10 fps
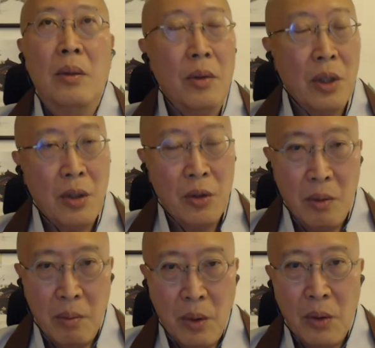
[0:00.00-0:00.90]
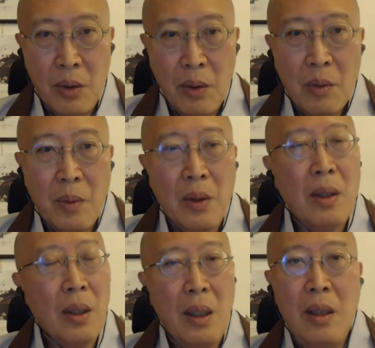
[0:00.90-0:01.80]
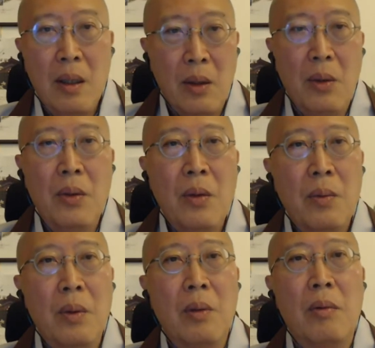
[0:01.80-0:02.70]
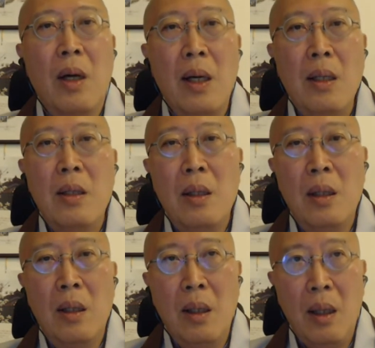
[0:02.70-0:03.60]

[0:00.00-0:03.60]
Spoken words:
Don't judge your emotions, because again, those will rise